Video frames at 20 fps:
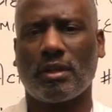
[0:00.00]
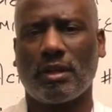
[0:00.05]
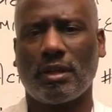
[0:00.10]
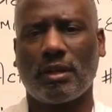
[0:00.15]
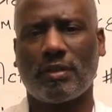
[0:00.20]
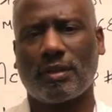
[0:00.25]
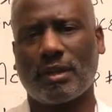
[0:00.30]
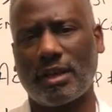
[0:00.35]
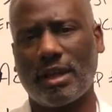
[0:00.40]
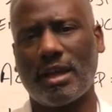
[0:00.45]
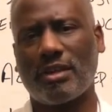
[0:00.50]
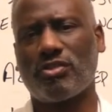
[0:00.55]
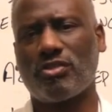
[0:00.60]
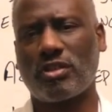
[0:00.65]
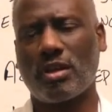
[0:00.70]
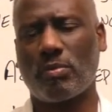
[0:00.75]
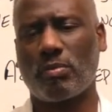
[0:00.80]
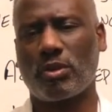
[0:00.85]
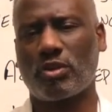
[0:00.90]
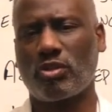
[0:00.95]
In the last
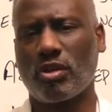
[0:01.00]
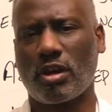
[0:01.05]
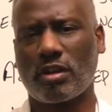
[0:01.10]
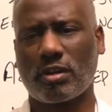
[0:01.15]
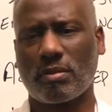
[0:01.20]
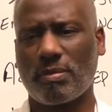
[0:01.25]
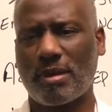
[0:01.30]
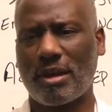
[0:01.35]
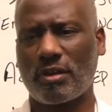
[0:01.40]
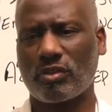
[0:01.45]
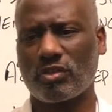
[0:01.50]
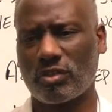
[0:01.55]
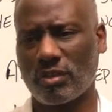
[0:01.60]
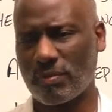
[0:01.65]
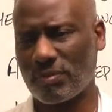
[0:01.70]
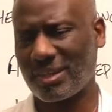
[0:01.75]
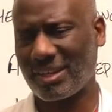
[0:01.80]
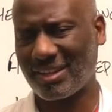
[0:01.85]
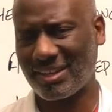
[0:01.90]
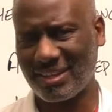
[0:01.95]
step, we talked about
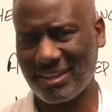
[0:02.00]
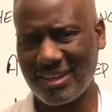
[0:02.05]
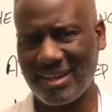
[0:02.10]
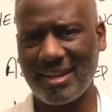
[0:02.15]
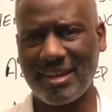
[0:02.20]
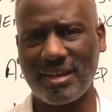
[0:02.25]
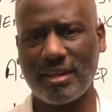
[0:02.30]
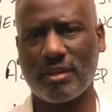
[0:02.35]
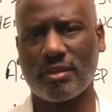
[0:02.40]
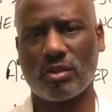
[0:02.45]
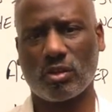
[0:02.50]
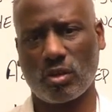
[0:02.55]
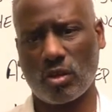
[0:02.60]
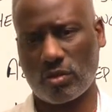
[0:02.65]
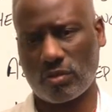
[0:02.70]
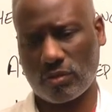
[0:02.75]
something key